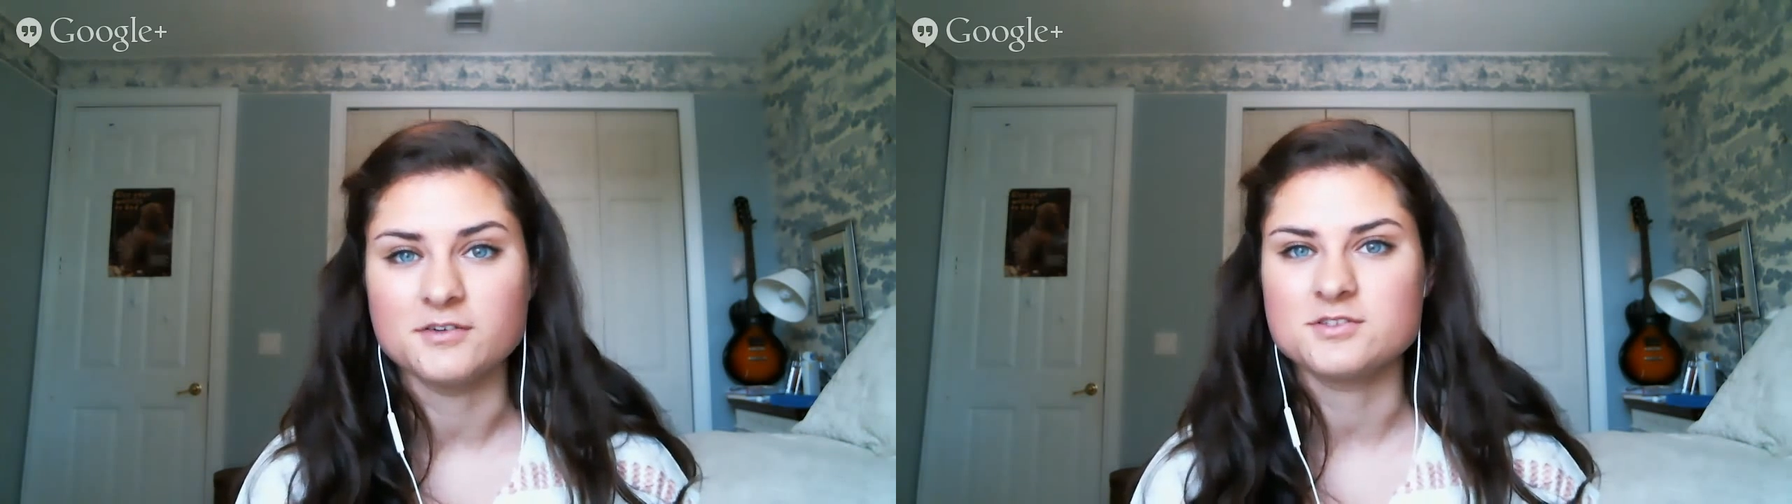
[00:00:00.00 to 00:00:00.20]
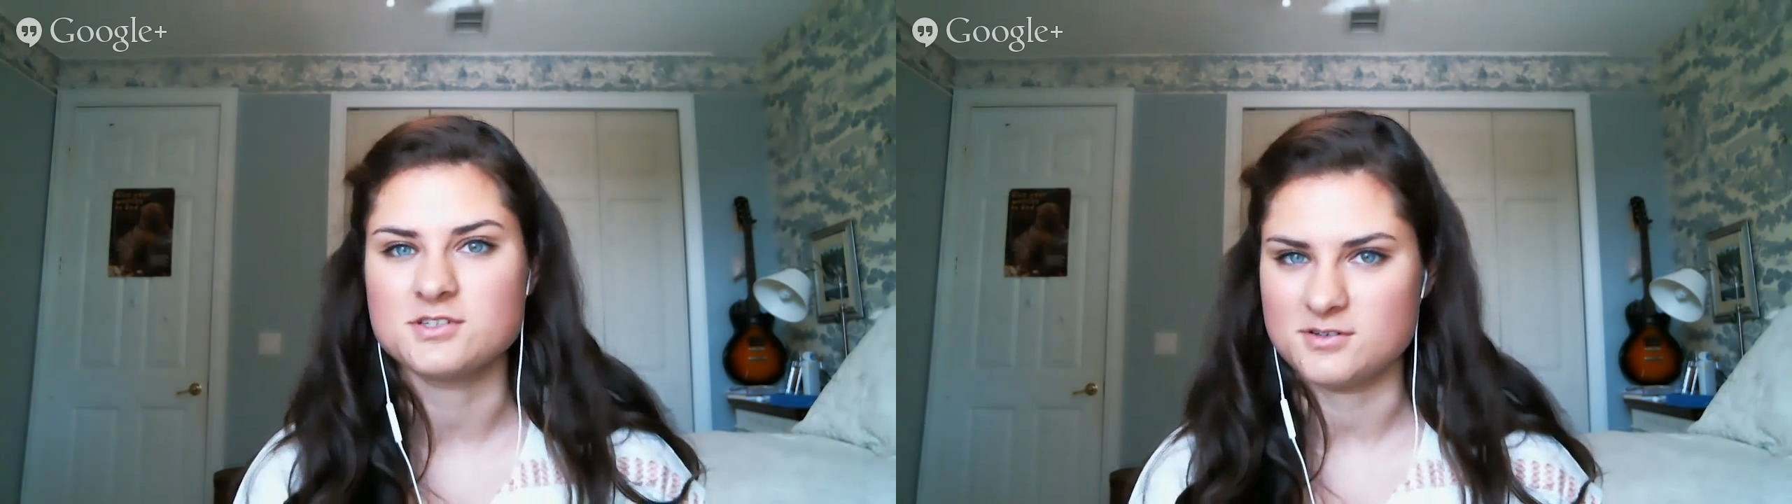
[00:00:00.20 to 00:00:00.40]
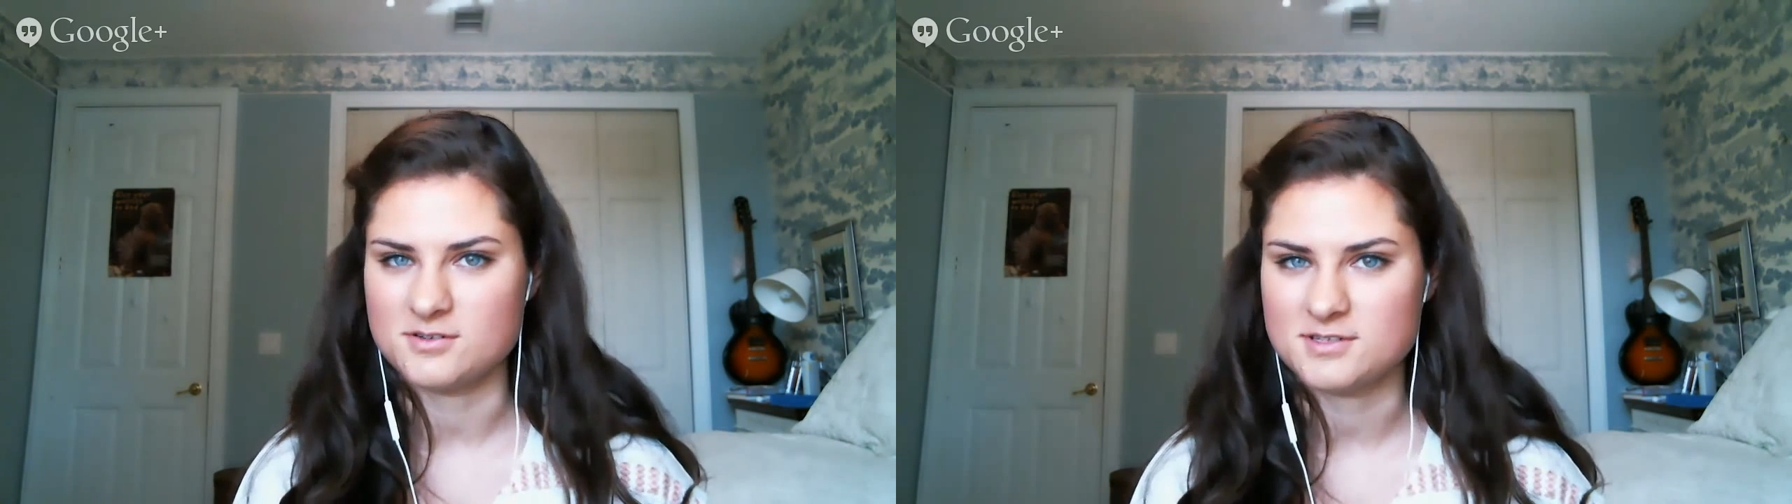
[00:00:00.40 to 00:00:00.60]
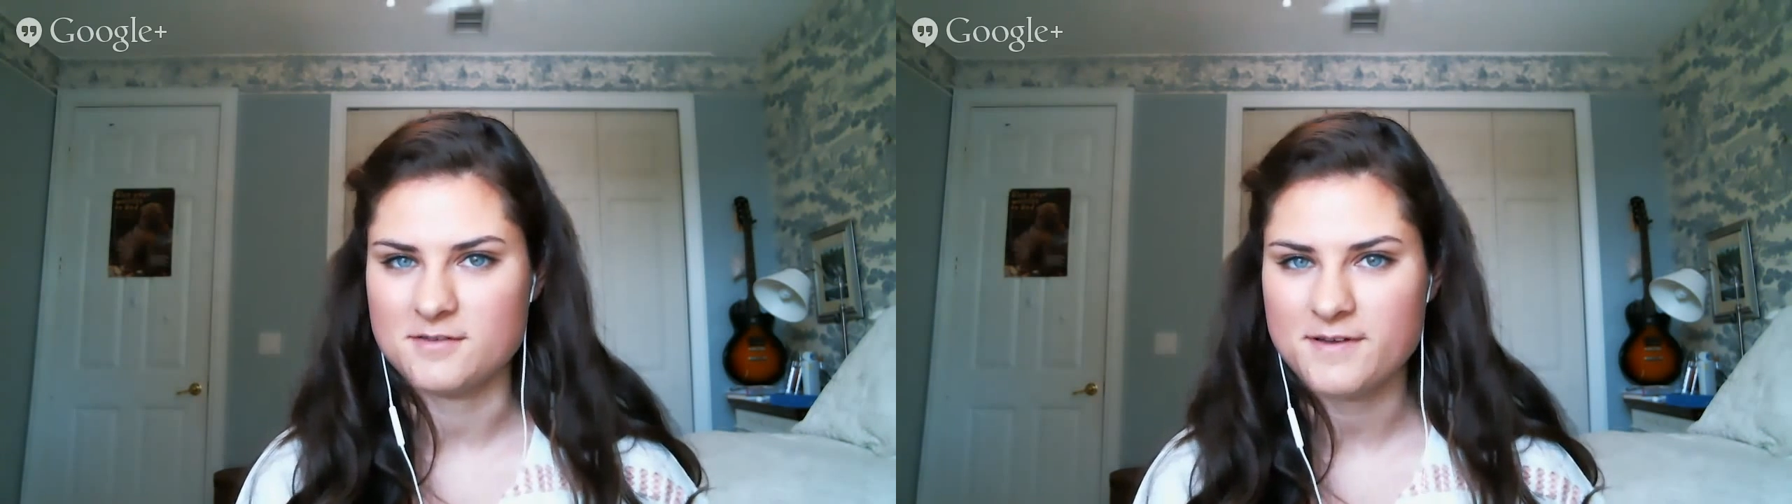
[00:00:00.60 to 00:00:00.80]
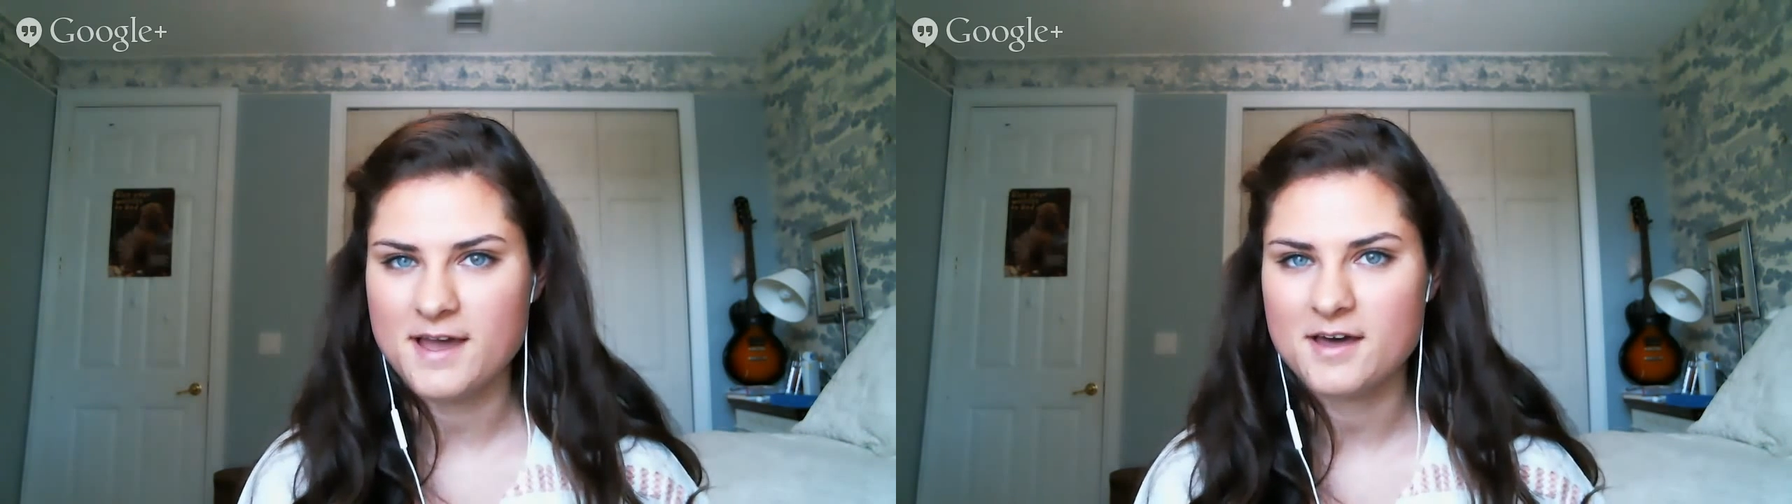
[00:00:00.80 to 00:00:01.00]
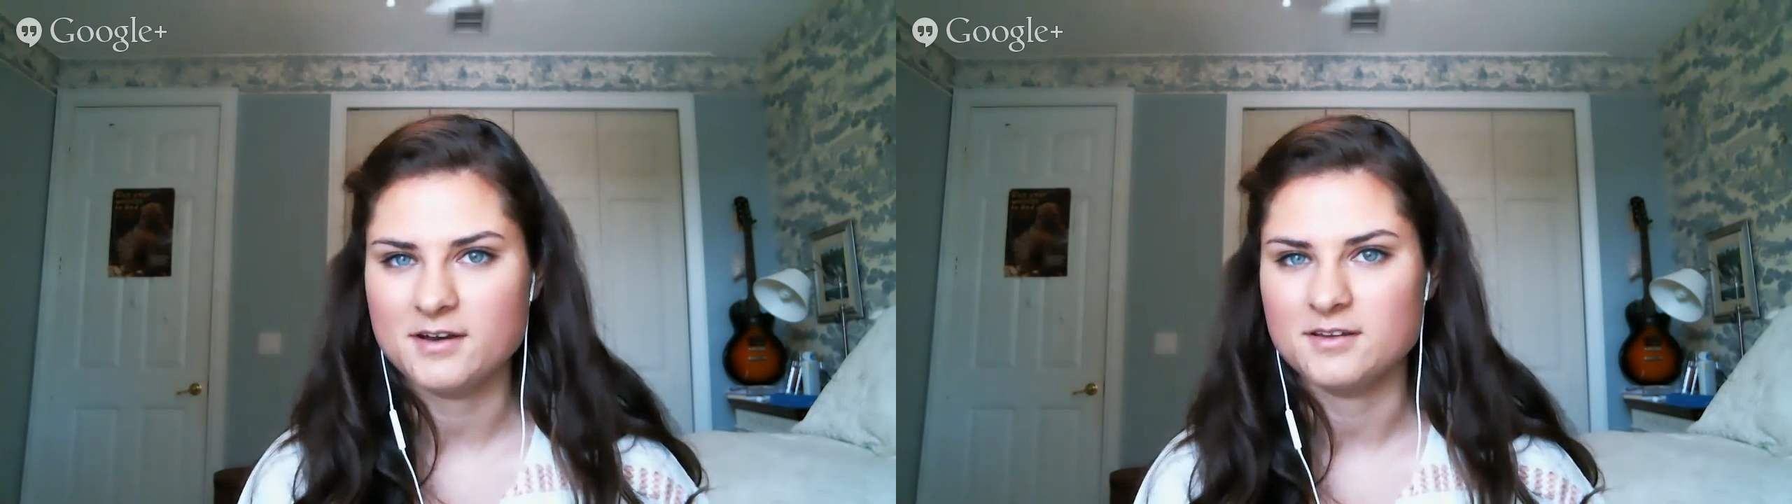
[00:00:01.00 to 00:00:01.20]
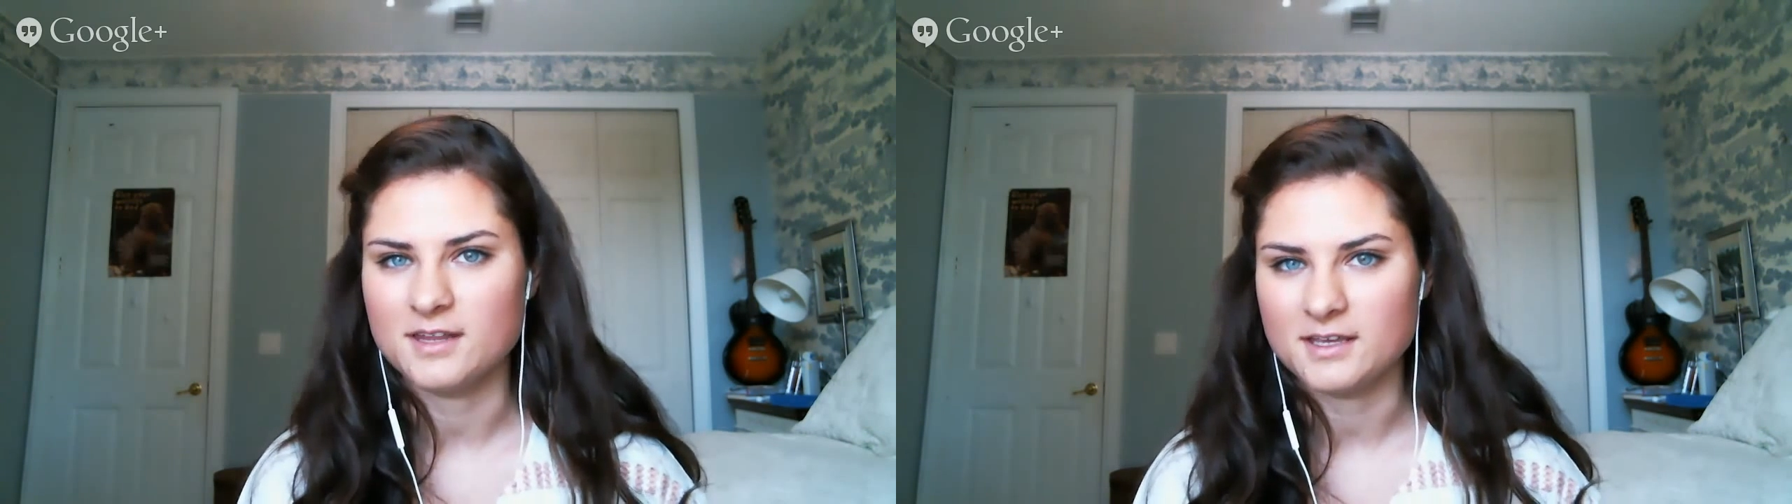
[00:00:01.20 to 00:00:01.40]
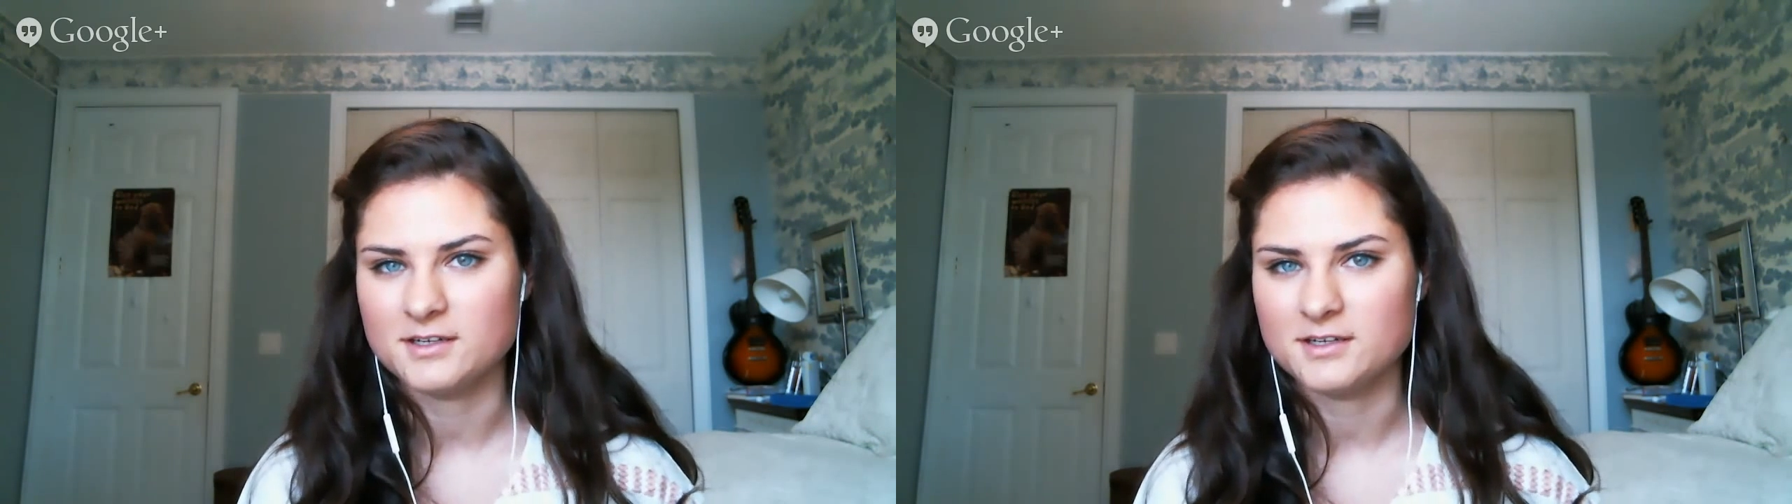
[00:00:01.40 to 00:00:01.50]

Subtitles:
stress yourself out and, like,